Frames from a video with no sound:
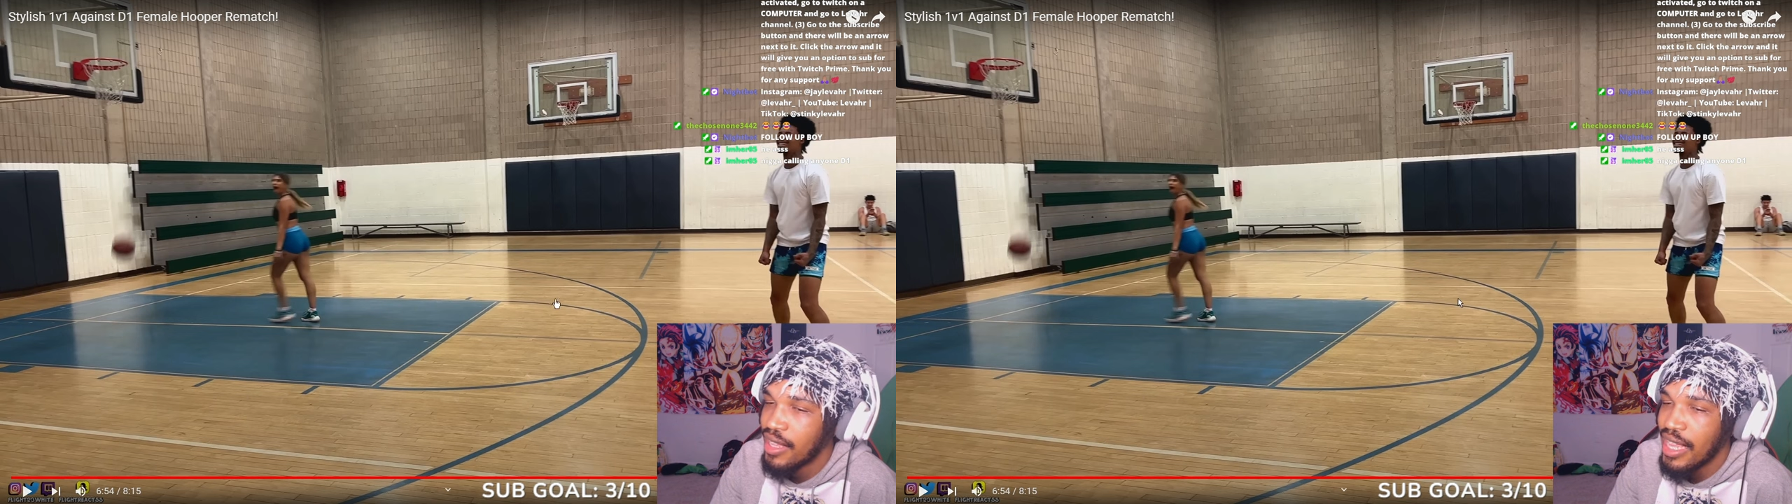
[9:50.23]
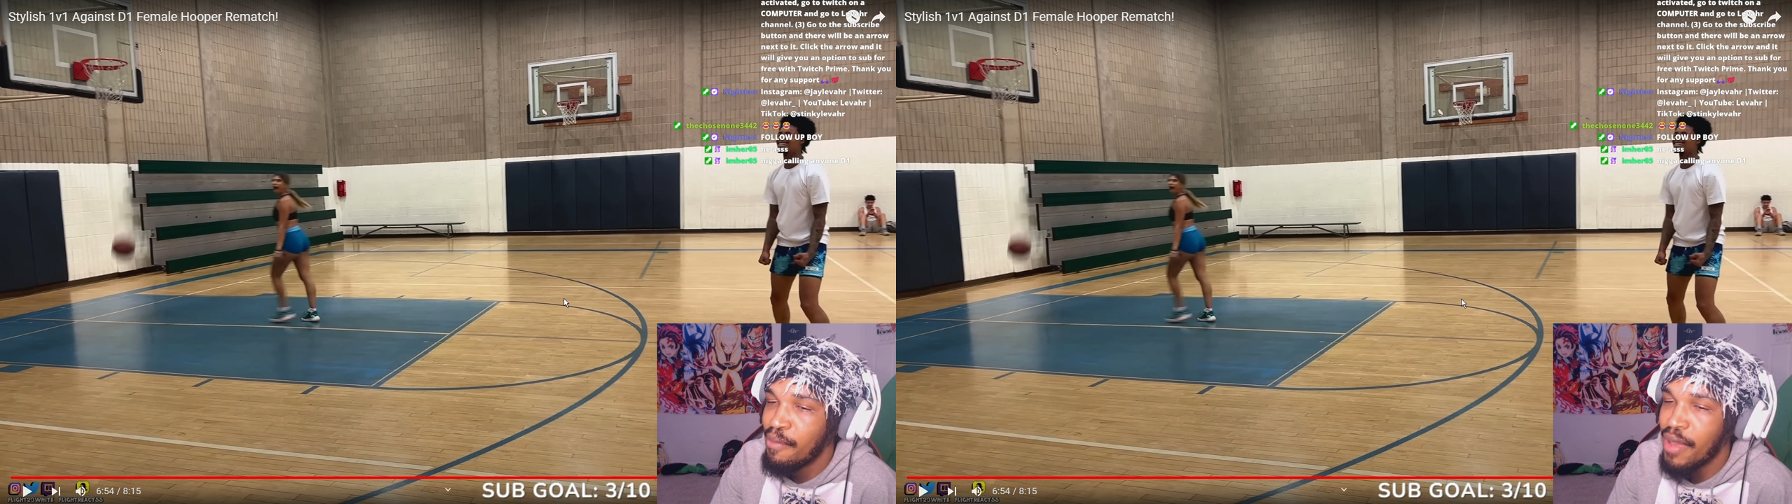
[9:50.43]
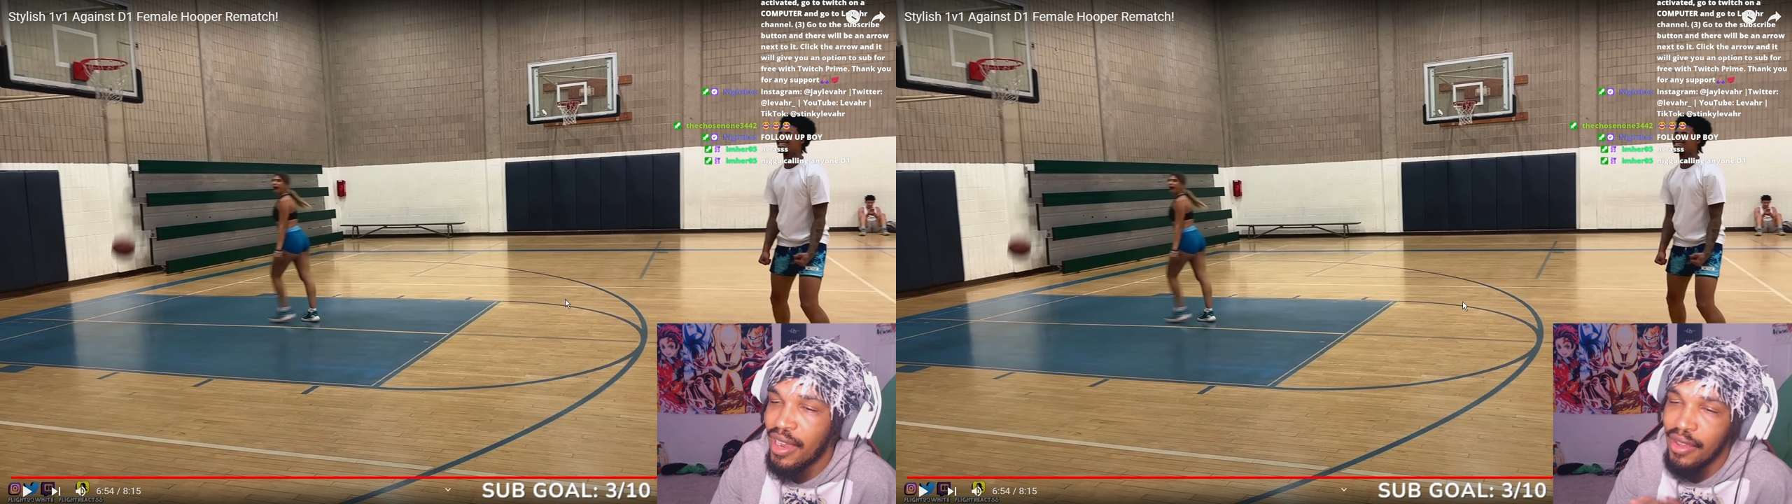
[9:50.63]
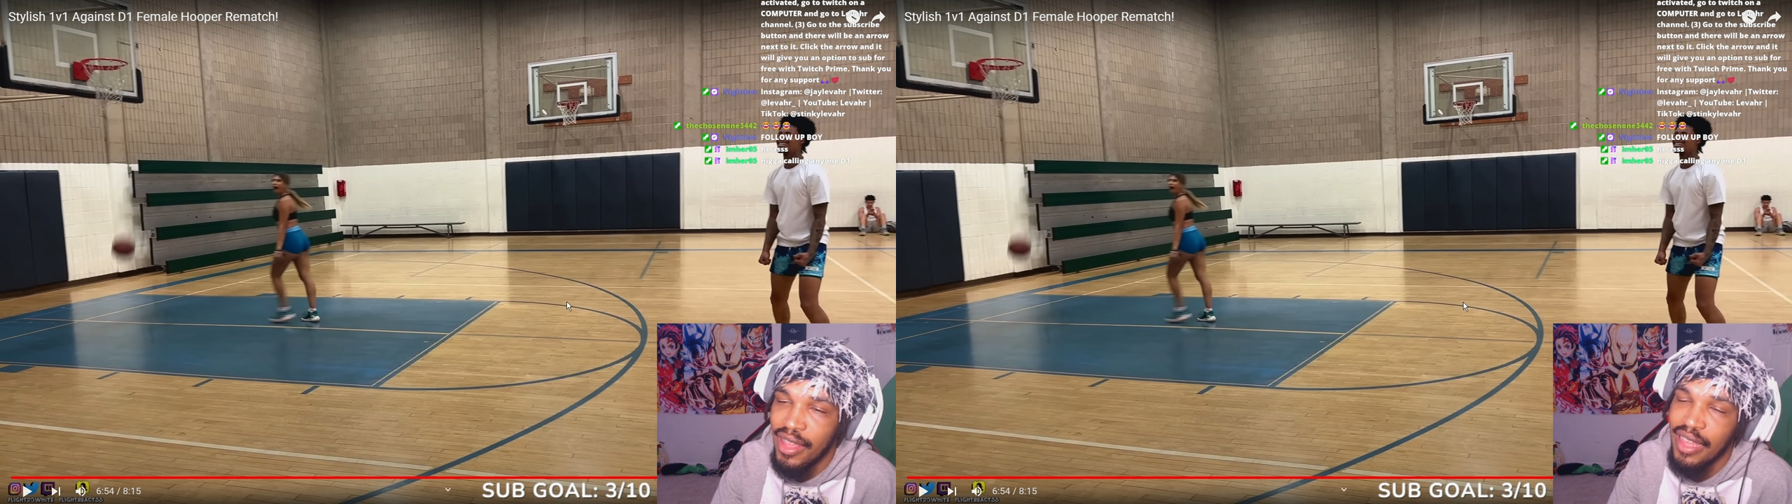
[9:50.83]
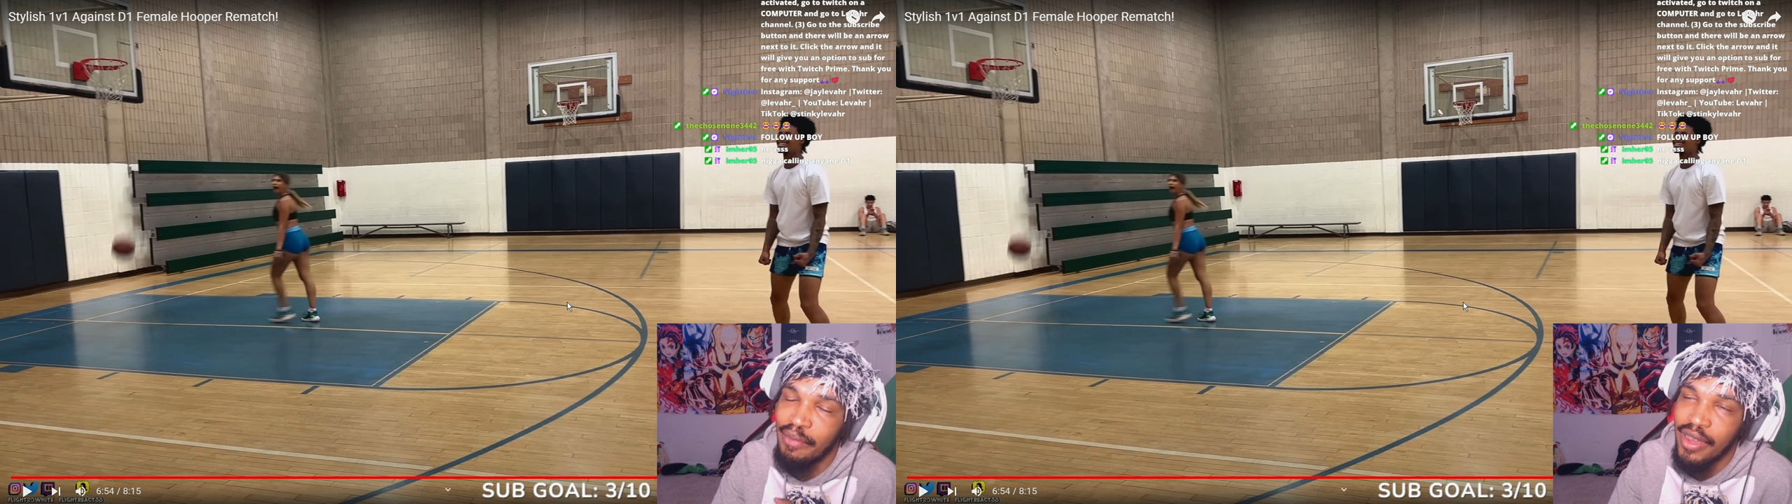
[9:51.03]
he better,
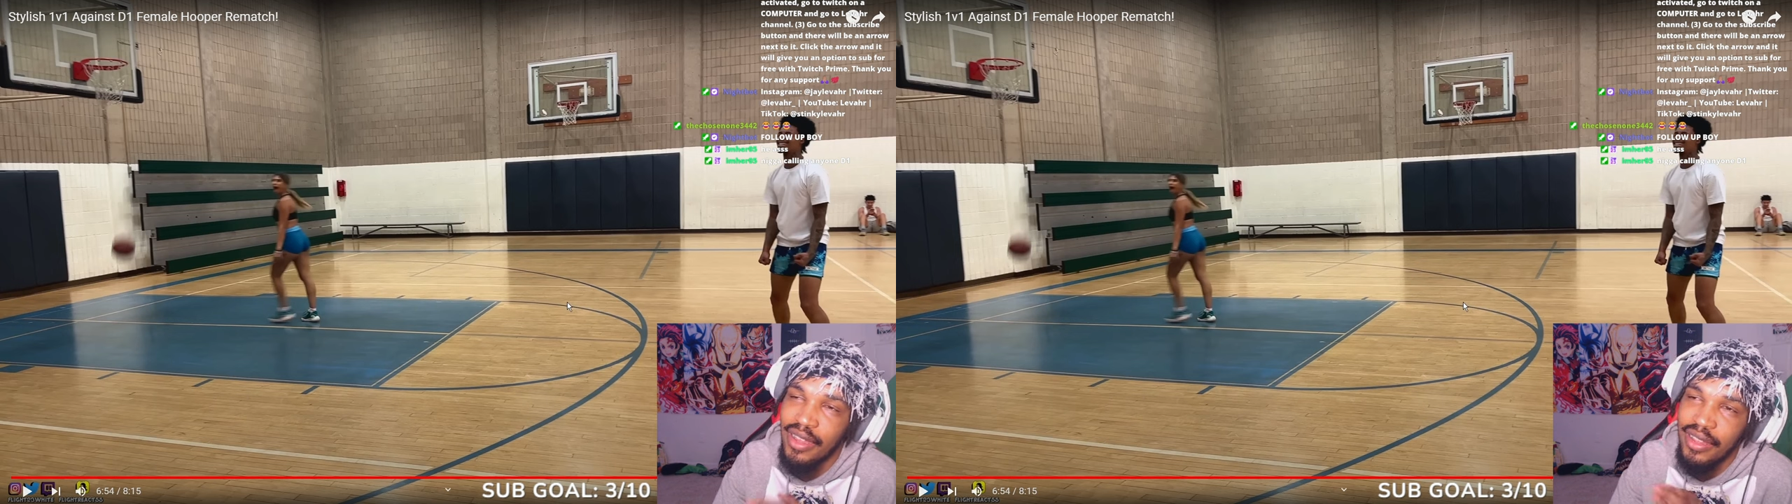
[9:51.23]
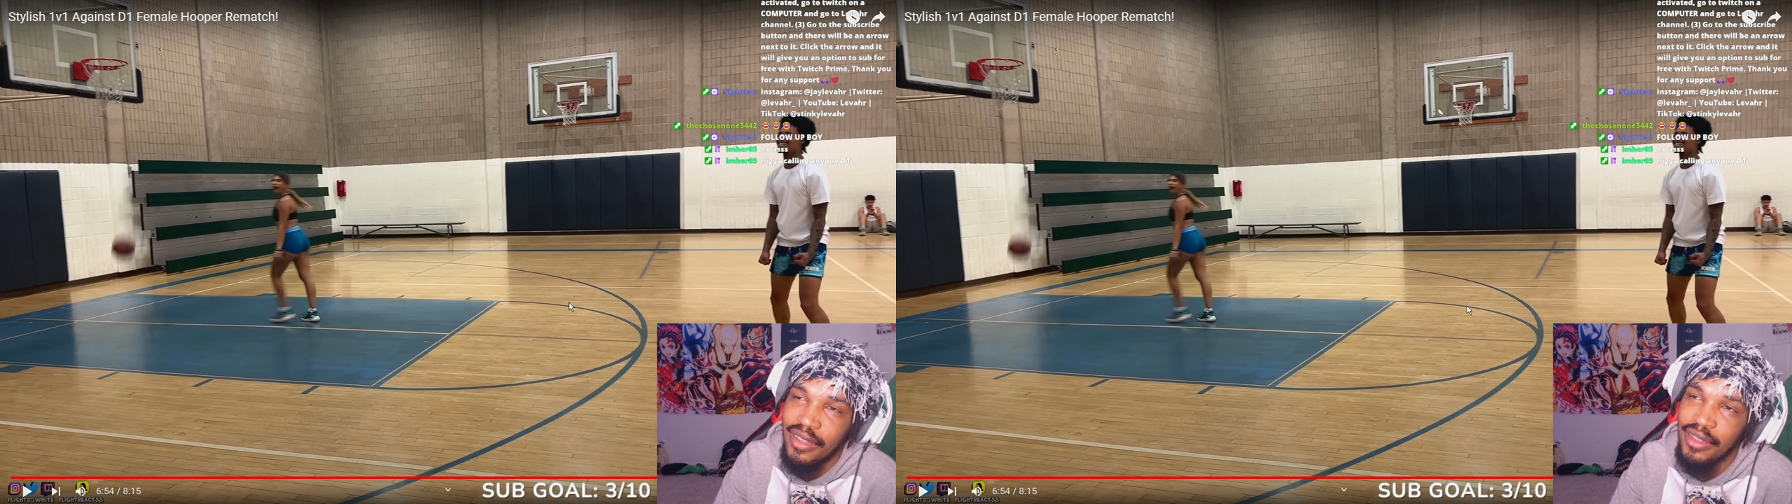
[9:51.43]
but,